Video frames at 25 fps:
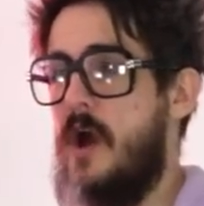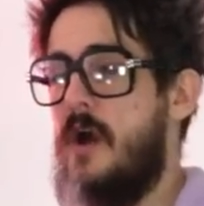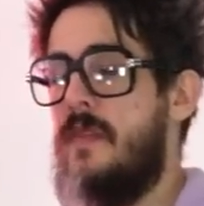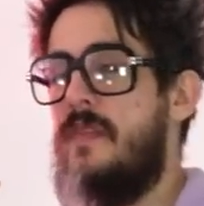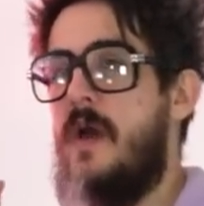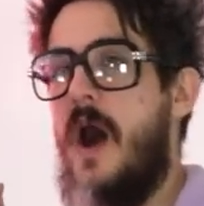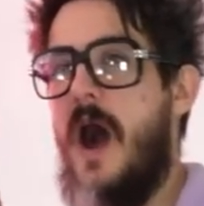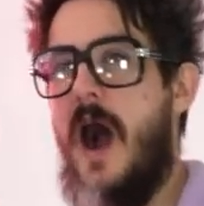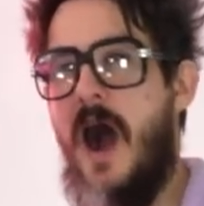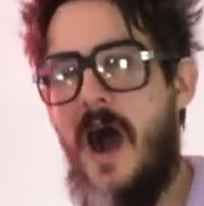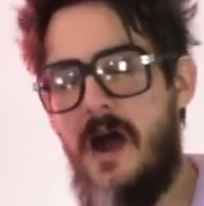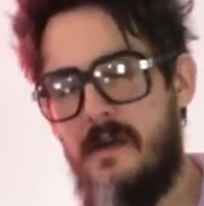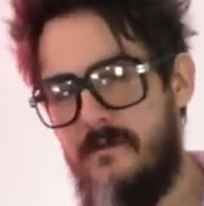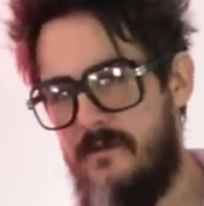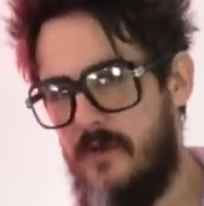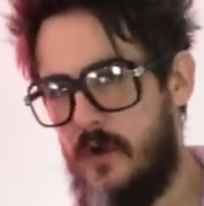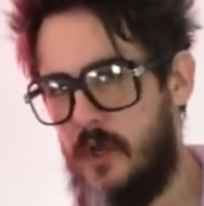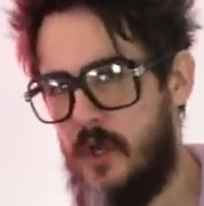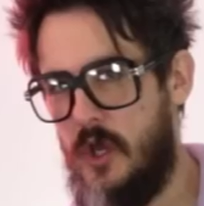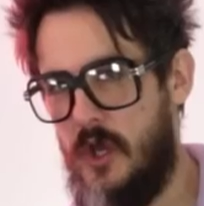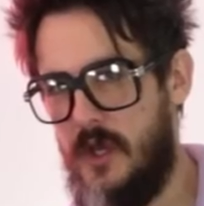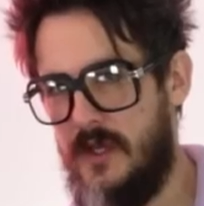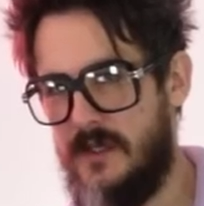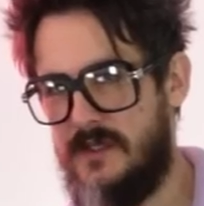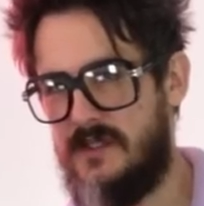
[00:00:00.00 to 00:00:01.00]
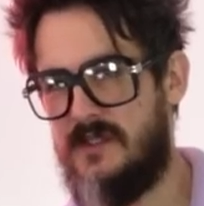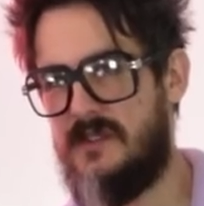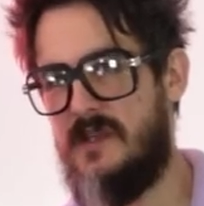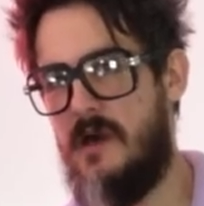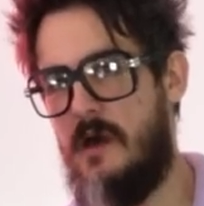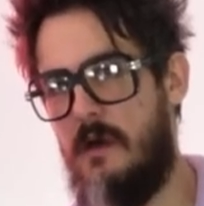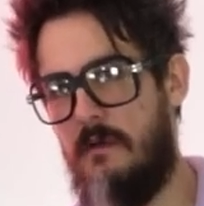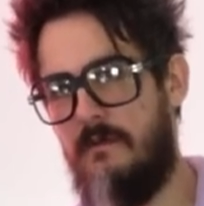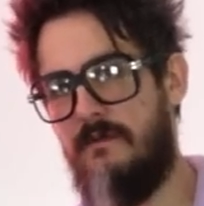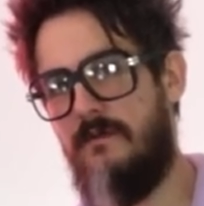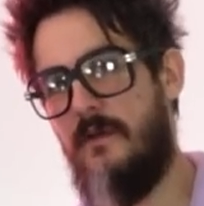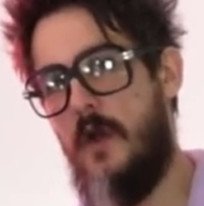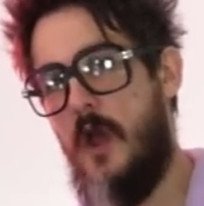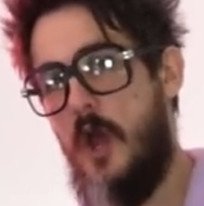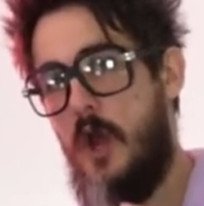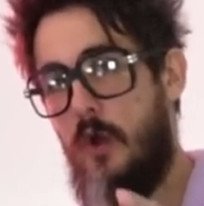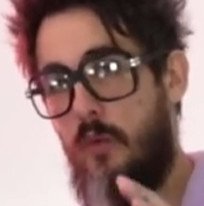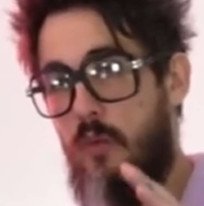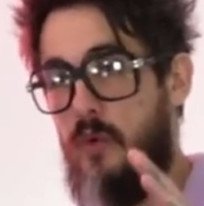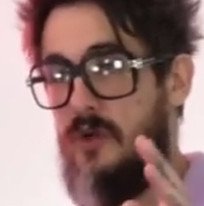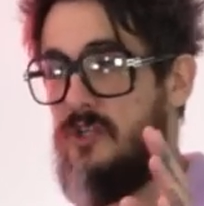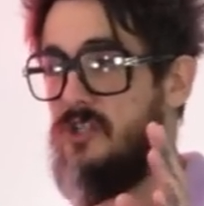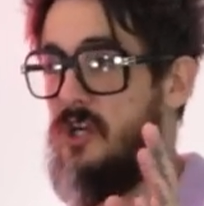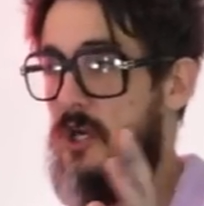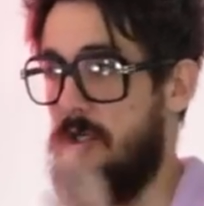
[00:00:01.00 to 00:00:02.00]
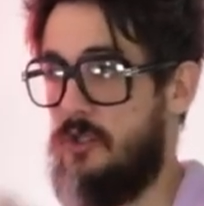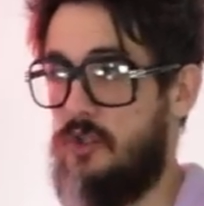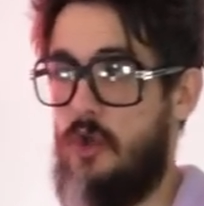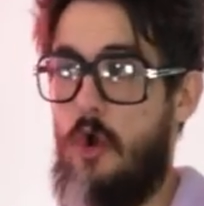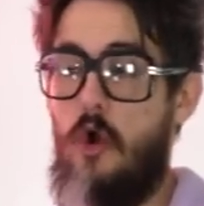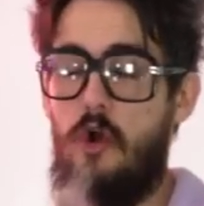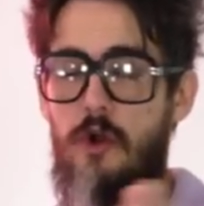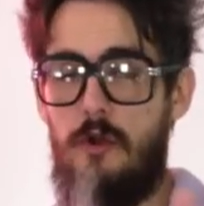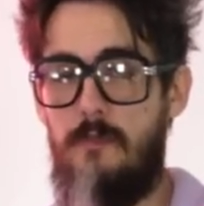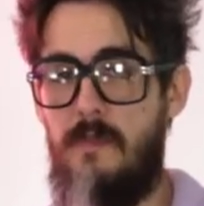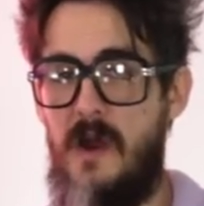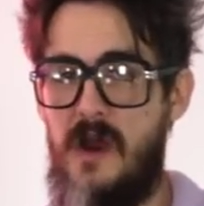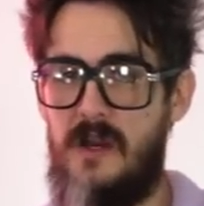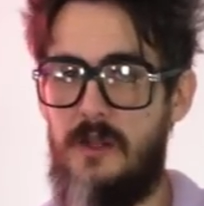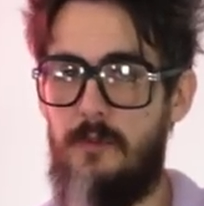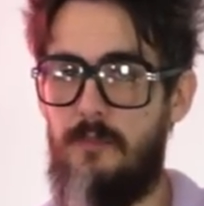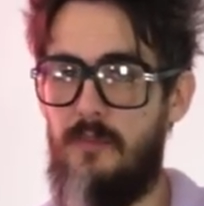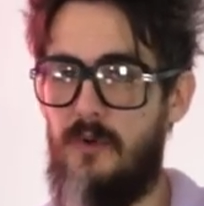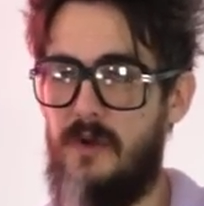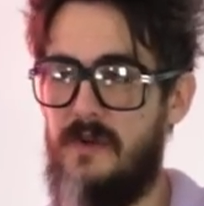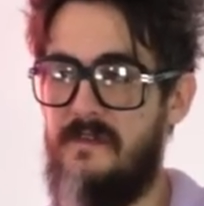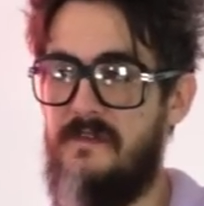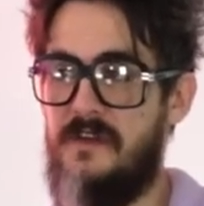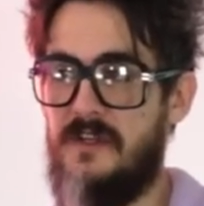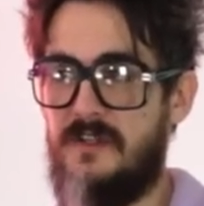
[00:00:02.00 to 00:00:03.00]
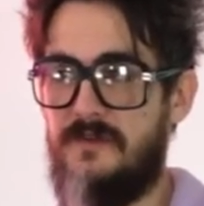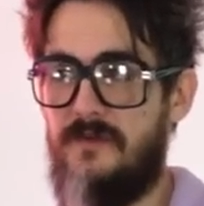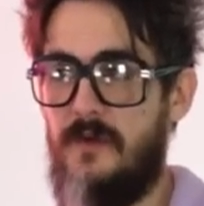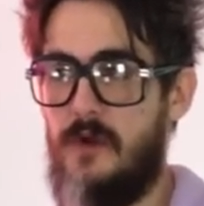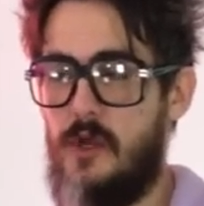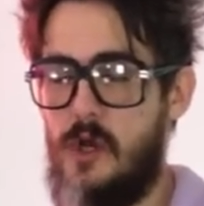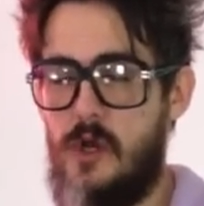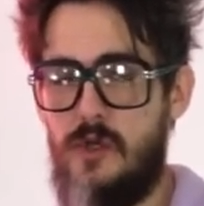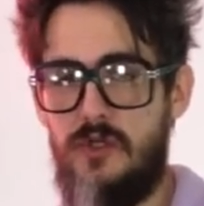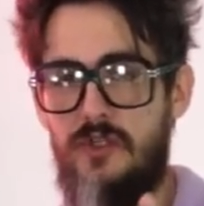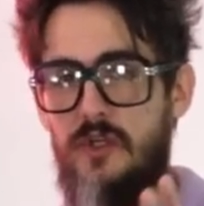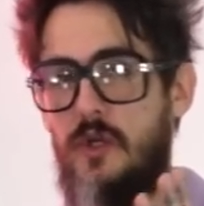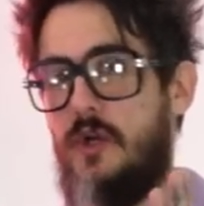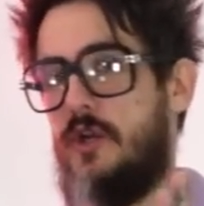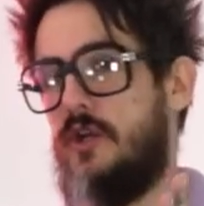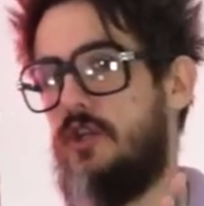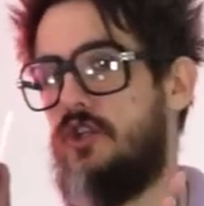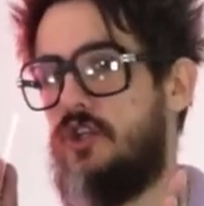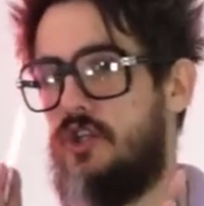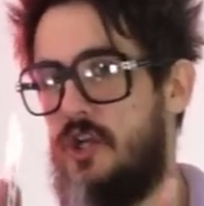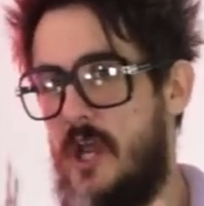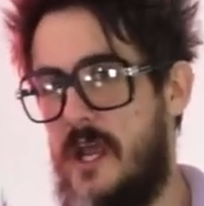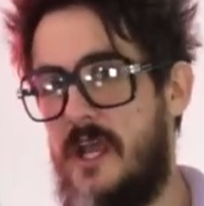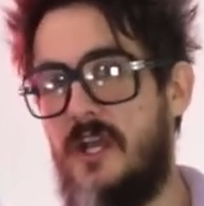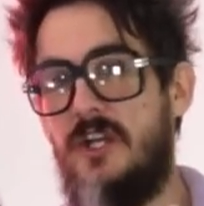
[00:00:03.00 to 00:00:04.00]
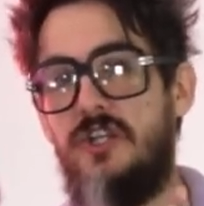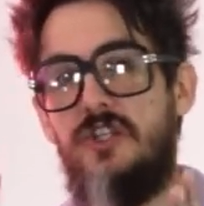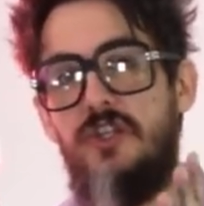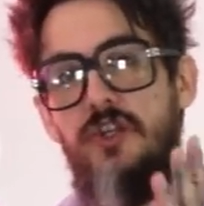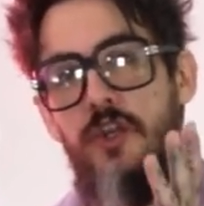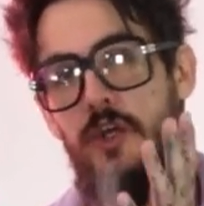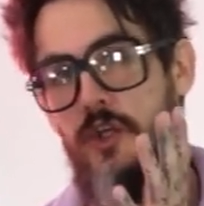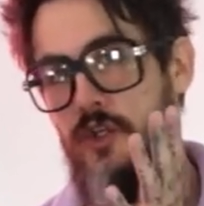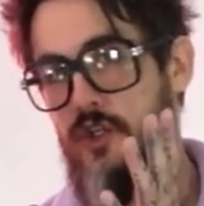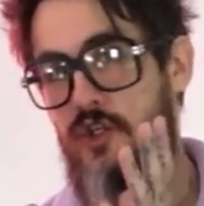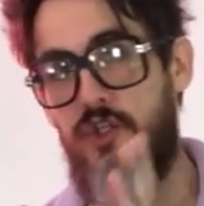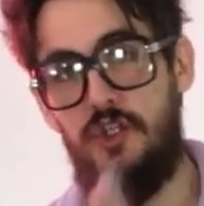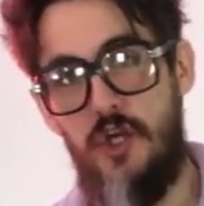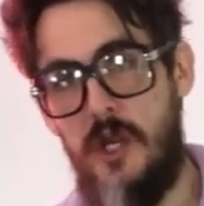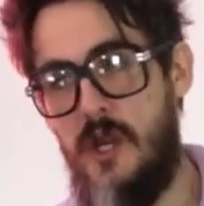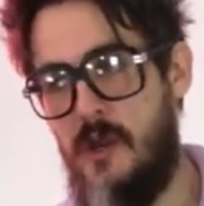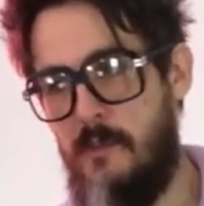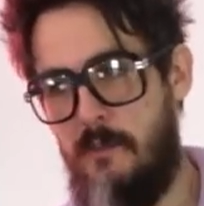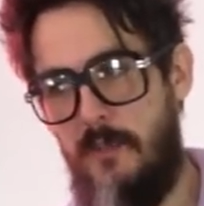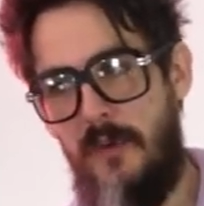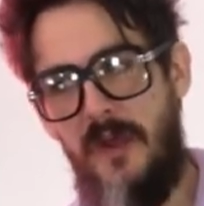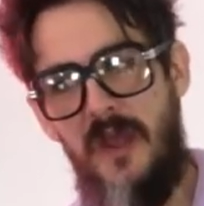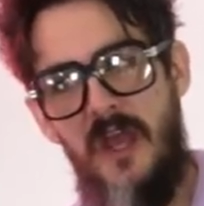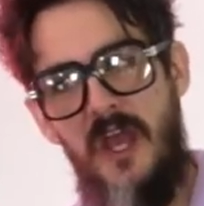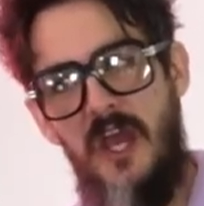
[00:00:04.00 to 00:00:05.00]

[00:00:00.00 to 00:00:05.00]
And the advocate itself, which I talk about in the previous video, is going to change the shape,